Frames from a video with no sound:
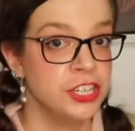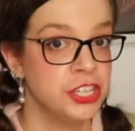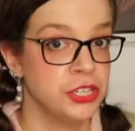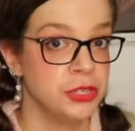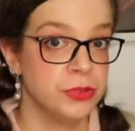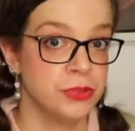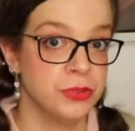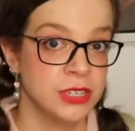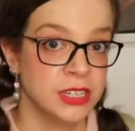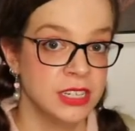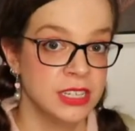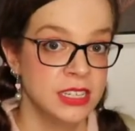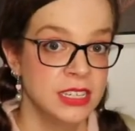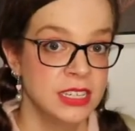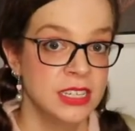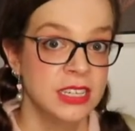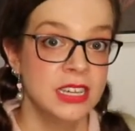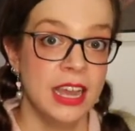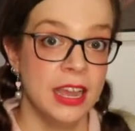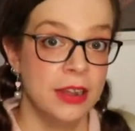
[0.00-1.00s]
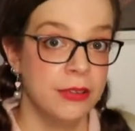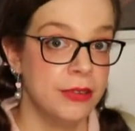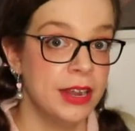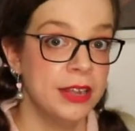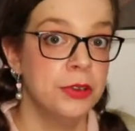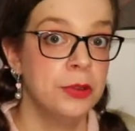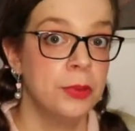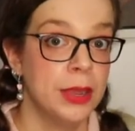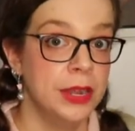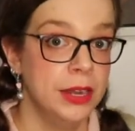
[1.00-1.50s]
June, I
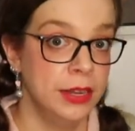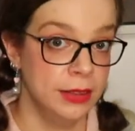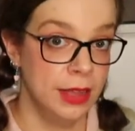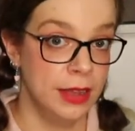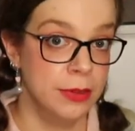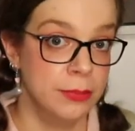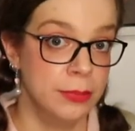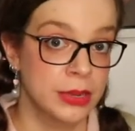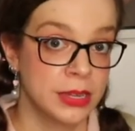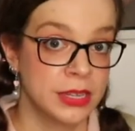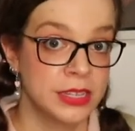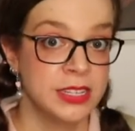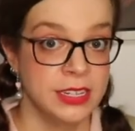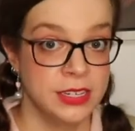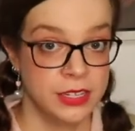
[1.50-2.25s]
read quite a lot of books.